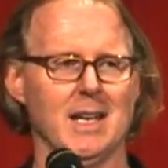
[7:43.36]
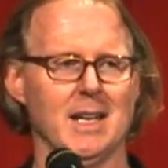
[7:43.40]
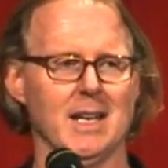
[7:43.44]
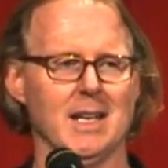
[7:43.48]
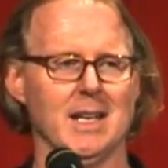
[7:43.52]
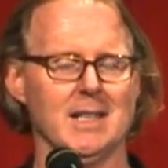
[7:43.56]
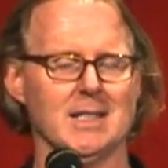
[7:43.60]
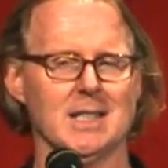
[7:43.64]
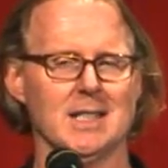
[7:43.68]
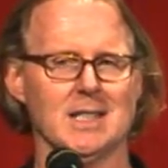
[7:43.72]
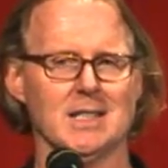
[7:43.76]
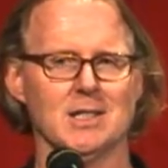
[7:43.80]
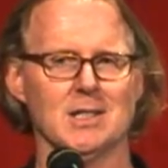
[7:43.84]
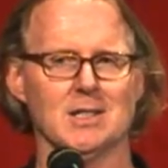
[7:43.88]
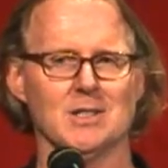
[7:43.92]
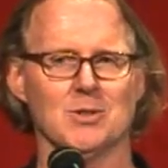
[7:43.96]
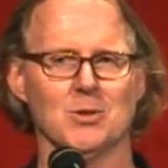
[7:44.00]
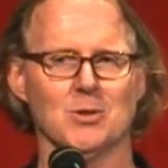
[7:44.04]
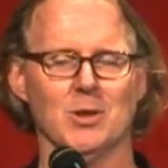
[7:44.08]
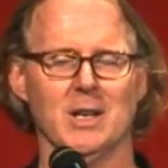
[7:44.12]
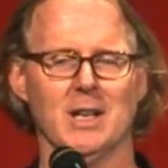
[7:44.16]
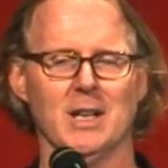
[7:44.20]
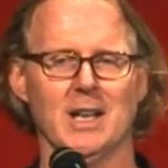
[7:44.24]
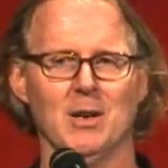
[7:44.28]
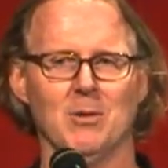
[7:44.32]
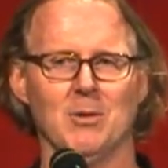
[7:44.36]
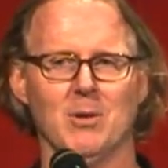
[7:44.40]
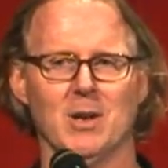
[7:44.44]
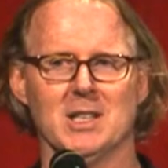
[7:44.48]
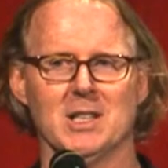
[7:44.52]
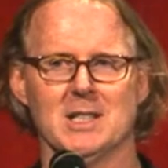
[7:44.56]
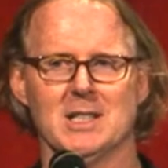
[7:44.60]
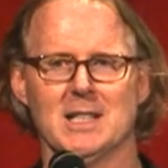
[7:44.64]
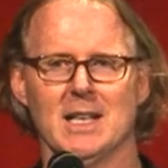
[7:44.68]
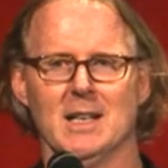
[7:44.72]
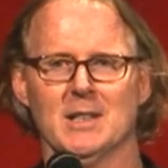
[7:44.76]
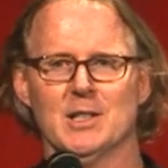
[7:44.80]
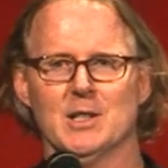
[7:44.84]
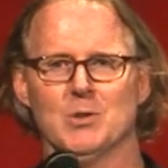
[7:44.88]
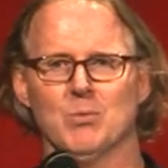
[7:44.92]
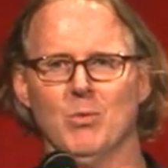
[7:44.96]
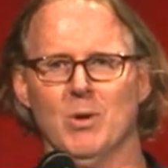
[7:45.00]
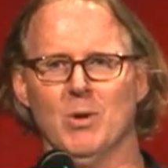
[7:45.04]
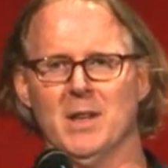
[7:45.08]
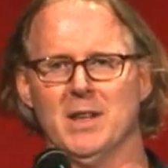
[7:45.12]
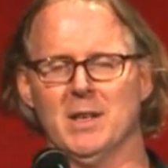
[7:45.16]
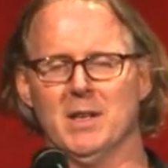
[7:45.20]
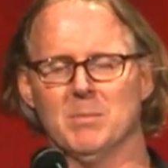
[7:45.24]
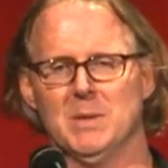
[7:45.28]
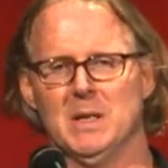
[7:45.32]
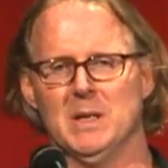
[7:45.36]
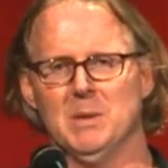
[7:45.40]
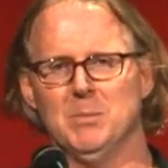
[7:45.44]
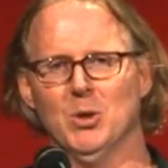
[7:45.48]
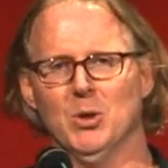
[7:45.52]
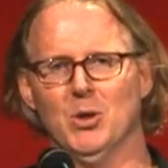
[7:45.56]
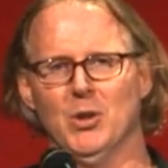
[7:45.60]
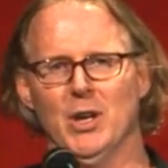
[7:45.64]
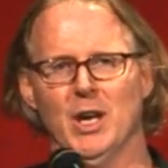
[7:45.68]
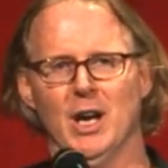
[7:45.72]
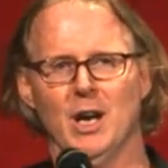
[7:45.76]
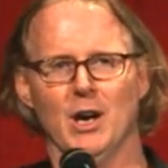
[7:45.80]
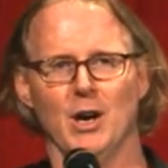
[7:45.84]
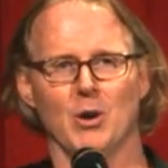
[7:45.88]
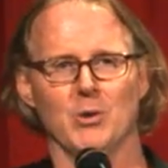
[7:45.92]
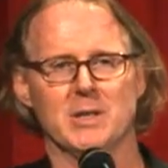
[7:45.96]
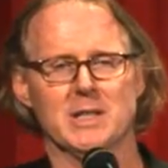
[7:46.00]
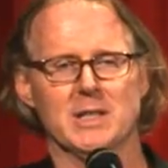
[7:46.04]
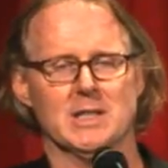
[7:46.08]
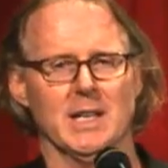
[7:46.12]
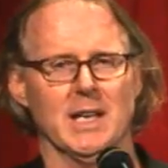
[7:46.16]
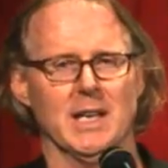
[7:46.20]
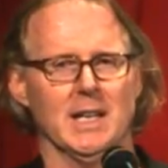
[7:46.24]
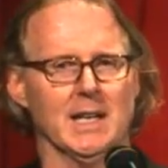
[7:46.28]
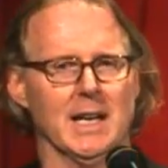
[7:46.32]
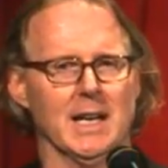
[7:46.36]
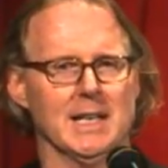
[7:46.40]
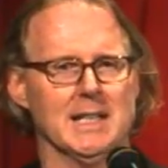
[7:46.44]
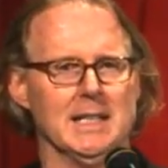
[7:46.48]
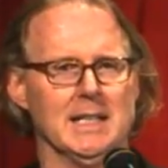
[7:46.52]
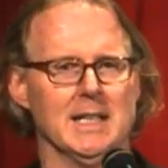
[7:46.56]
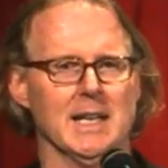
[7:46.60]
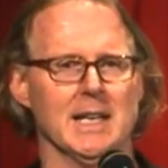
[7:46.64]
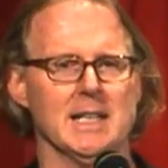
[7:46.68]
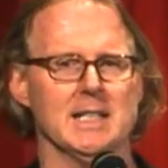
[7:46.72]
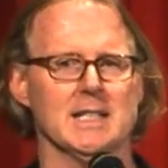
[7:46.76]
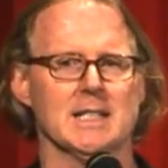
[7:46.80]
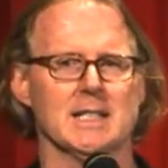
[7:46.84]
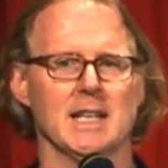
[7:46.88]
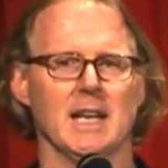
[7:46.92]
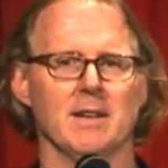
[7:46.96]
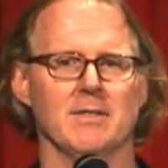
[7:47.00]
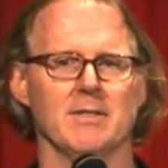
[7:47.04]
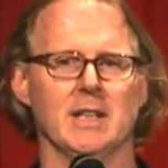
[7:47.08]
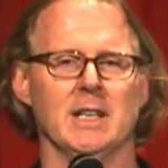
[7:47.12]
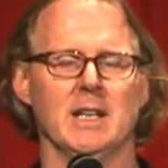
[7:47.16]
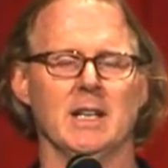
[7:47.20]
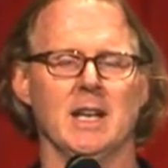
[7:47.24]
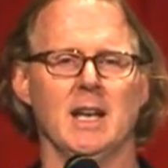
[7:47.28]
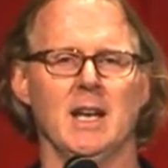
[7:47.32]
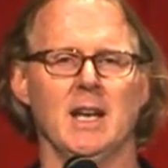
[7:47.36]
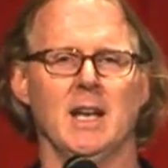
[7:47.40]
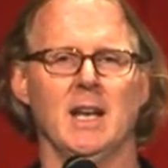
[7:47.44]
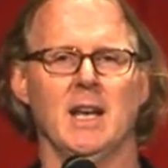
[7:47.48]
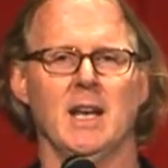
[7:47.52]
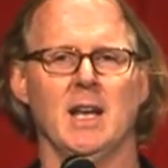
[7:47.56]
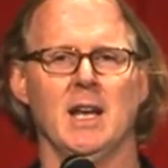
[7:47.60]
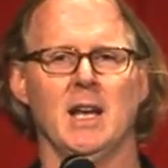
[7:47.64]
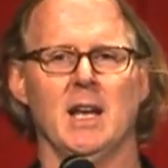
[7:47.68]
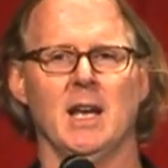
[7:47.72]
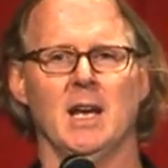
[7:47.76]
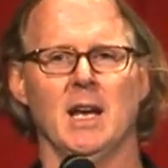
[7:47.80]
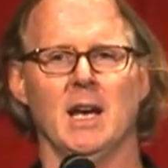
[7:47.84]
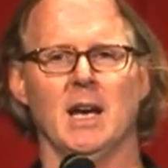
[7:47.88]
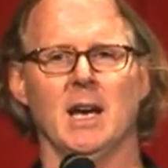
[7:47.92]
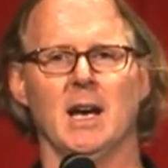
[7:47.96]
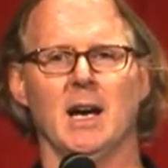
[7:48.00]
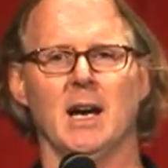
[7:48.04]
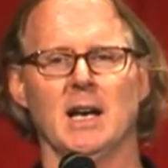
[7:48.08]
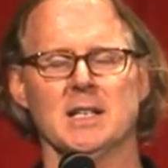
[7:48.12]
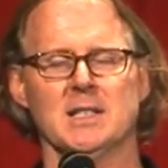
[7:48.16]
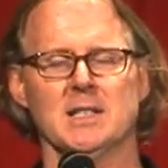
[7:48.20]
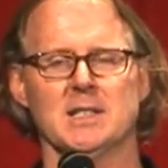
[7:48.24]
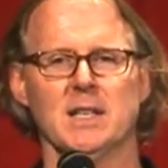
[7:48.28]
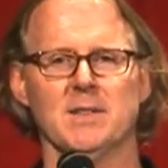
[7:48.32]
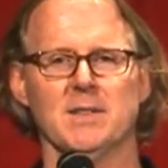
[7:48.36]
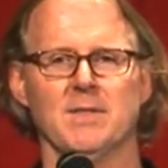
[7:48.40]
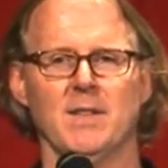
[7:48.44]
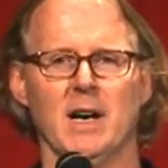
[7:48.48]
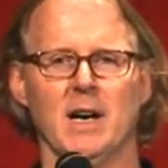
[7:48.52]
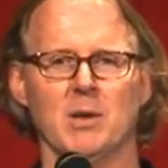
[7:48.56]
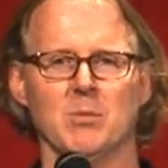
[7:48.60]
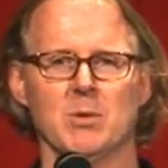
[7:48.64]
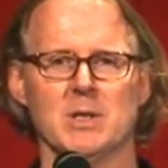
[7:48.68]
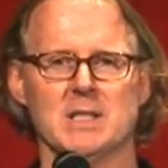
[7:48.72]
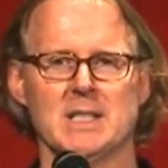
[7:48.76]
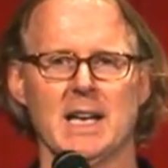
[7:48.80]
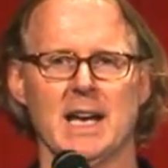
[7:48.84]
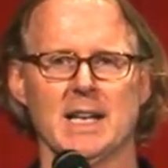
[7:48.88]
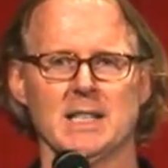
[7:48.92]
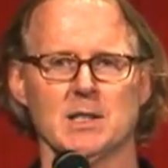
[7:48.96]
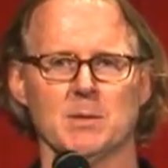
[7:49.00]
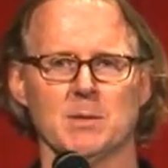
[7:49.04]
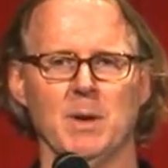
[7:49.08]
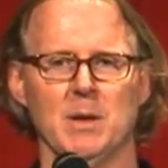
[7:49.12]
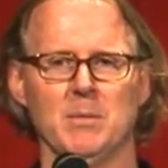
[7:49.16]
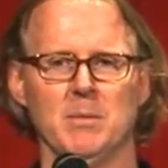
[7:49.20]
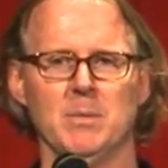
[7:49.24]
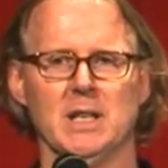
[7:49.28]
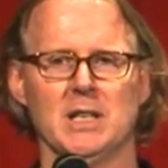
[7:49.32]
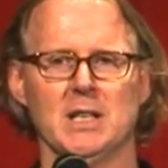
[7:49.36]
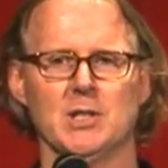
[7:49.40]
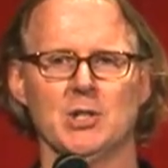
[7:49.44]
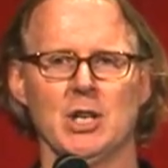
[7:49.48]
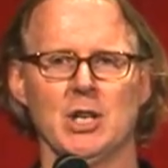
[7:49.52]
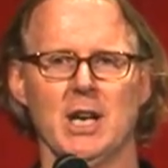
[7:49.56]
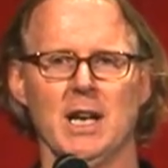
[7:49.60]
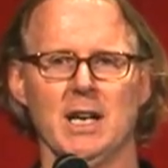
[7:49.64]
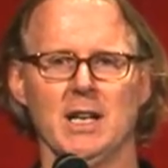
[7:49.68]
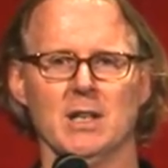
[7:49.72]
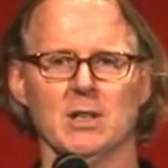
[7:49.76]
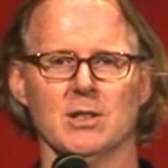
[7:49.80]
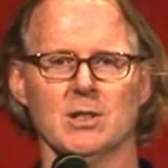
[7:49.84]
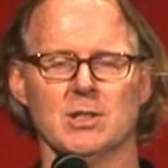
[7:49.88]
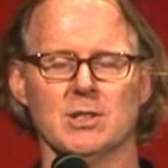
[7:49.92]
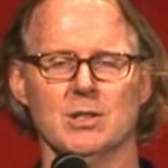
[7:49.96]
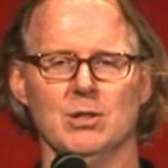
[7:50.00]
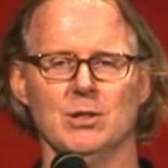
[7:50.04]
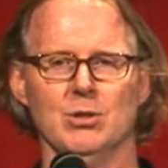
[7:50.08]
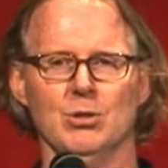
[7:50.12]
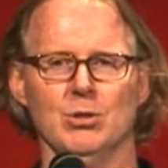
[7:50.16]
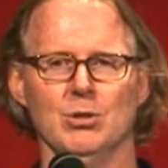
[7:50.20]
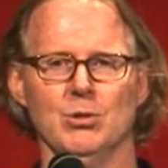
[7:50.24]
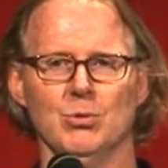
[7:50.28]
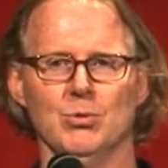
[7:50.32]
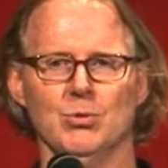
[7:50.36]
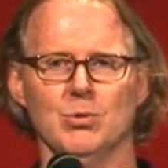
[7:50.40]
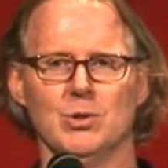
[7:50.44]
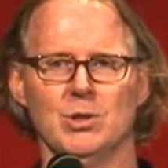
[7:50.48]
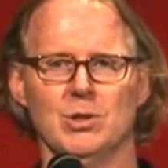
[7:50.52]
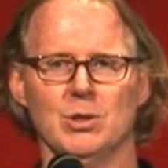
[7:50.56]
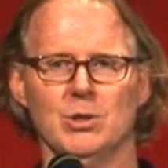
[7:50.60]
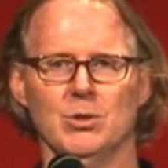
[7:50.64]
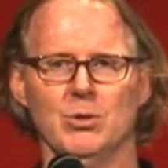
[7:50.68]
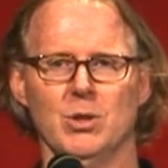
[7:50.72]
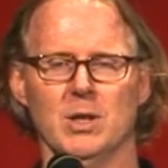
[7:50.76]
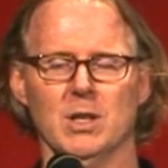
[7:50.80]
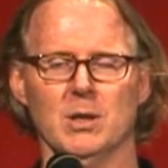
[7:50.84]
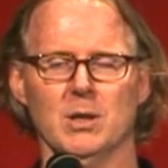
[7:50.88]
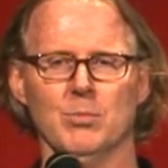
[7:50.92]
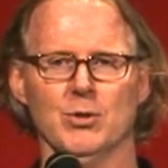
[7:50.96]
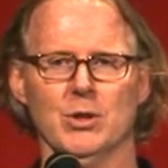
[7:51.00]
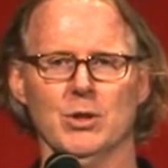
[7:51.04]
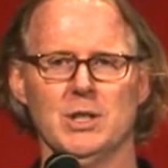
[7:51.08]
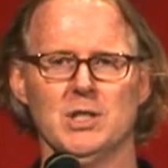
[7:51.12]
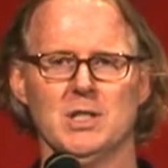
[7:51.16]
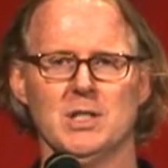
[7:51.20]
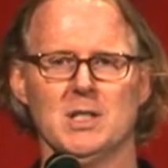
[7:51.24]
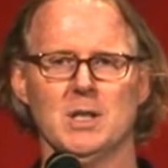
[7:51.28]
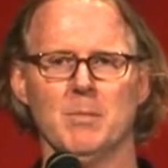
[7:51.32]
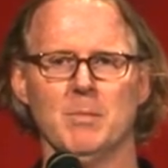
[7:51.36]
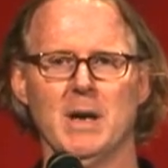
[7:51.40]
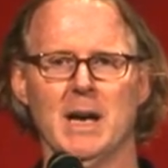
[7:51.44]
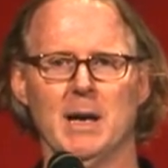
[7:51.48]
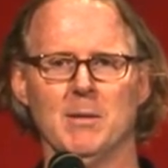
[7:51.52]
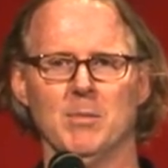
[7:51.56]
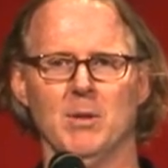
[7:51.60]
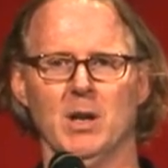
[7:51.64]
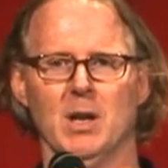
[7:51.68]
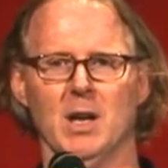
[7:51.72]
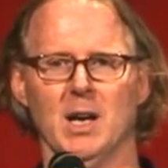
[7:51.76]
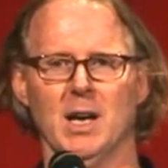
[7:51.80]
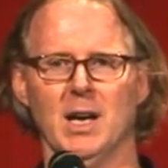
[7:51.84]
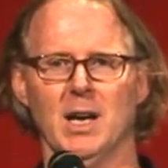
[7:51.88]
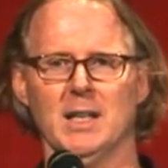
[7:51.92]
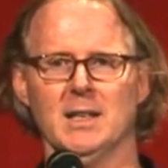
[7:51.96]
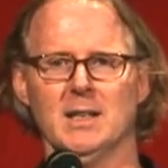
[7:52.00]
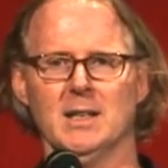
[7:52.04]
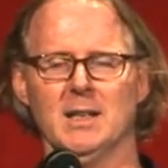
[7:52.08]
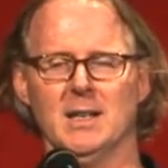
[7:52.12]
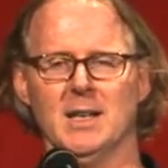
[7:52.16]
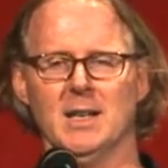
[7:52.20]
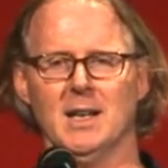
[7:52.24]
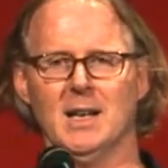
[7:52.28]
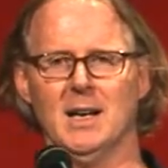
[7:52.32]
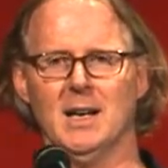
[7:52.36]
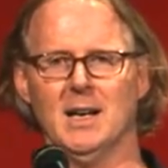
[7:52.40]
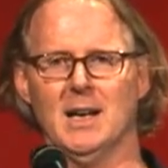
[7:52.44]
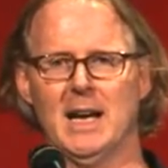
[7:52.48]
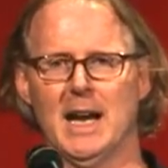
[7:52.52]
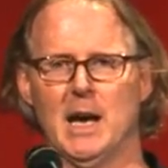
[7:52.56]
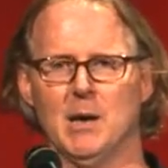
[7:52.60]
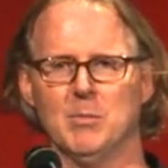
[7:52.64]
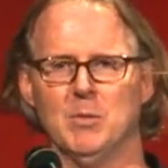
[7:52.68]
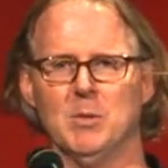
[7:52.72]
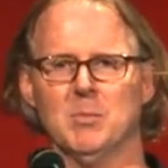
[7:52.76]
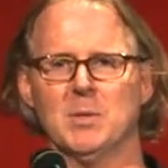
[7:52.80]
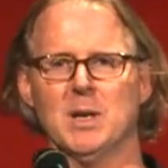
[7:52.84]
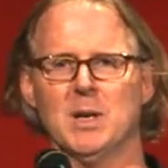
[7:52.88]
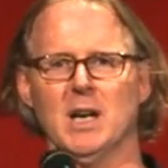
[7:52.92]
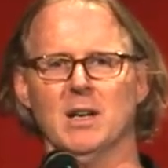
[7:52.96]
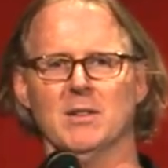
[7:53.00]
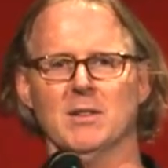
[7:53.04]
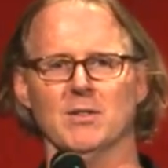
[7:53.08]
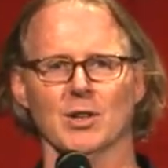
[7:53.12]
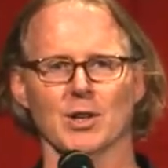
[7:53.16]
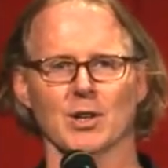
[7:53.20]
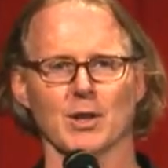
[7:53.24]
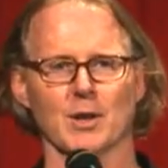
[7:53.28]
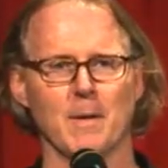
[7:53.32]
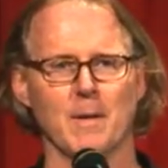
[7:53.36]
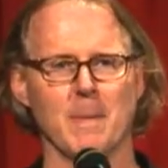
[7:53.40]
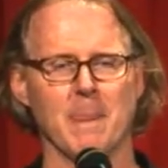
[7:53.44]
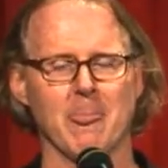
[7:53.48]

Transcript: he says, the story that I wanted to tell is one that people know. He said in 1997, uh, Stefan was asked by Mick Jagger to do the Bridges to Babylon uh, album cover,